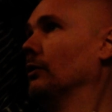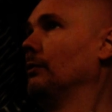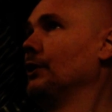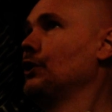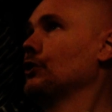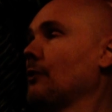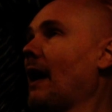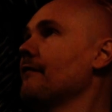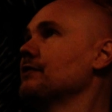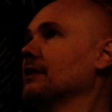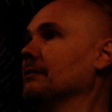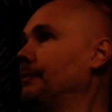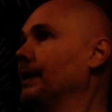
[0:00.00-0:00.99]
which
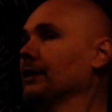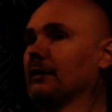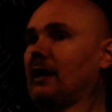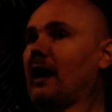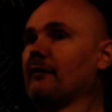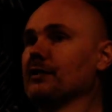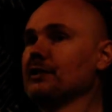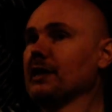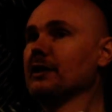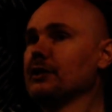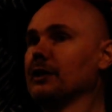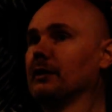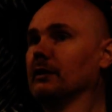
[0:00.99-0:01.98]
drives the bigger
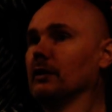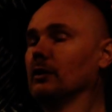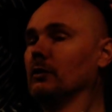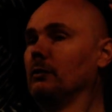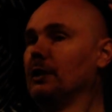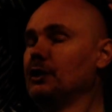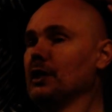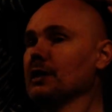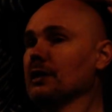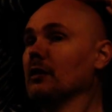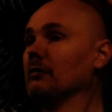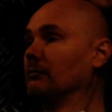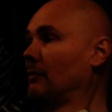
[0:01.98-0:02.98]
conversation, which
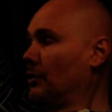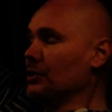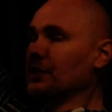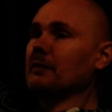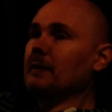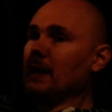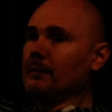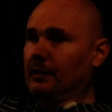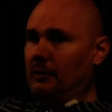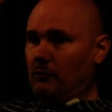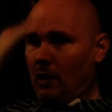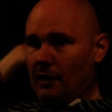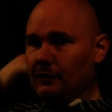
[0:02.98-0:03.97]
is most of the people
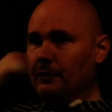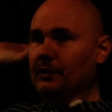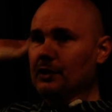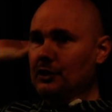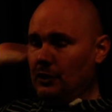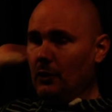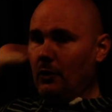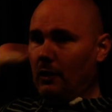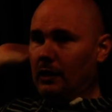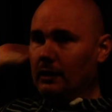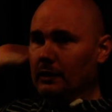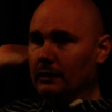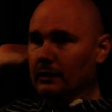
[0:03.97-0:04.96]
that walk through this
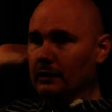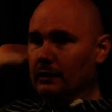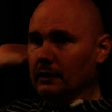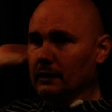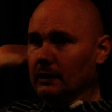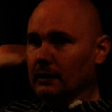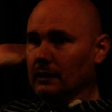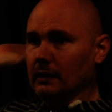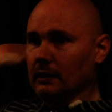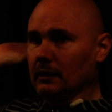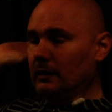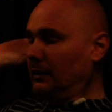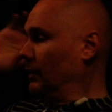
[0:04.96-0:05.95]
door,
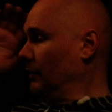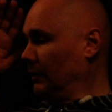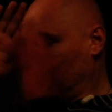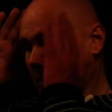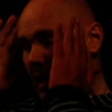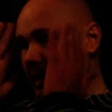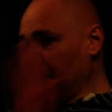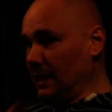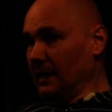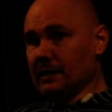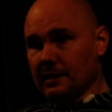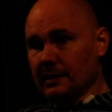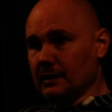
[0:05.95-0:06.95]
their greatest
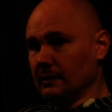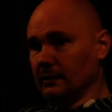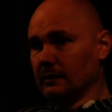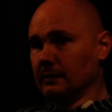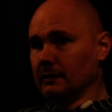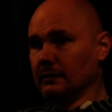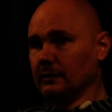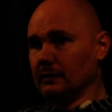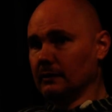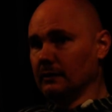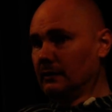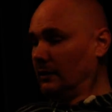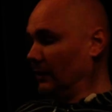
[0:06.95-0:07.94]
hits.
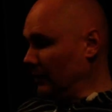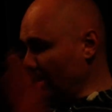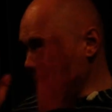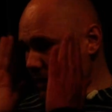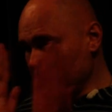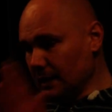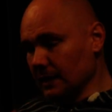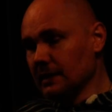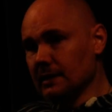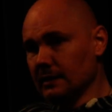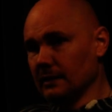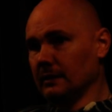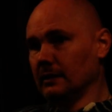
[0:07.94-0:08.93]
Their greatest
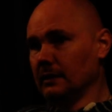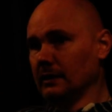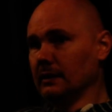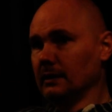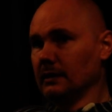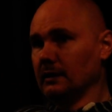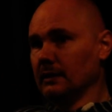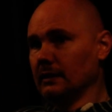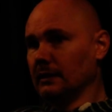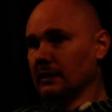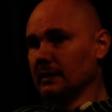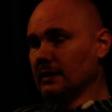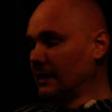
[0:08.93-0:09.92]
hits.
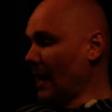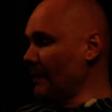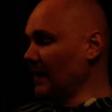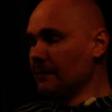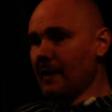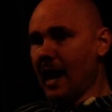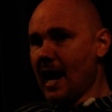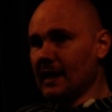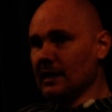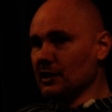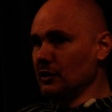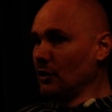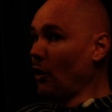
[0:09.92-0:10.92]
To them, the band
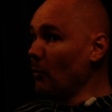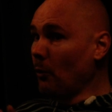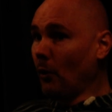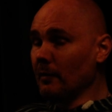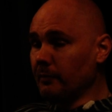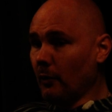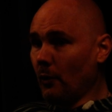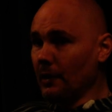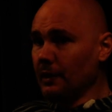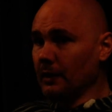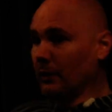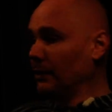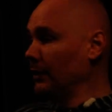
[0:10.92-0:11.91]
is no more
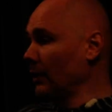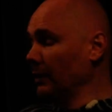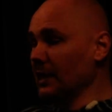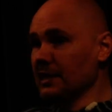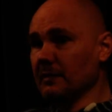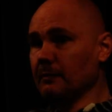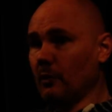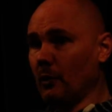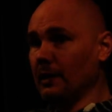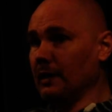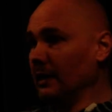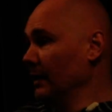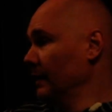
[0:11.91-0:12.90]
important or no less
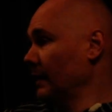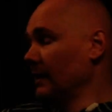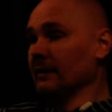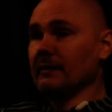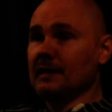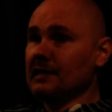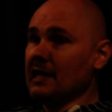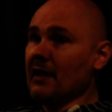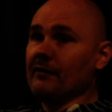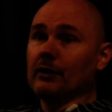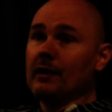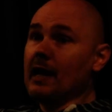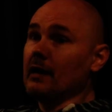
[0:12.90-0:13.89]
important than
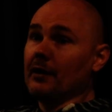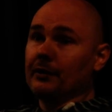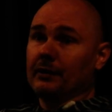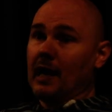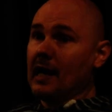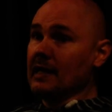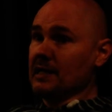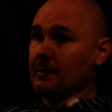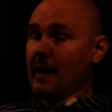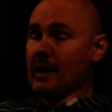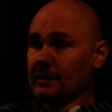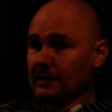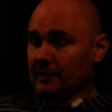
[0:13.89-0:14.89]
7 or 8 other 90s
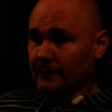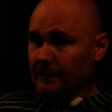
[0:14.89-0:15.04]
bands.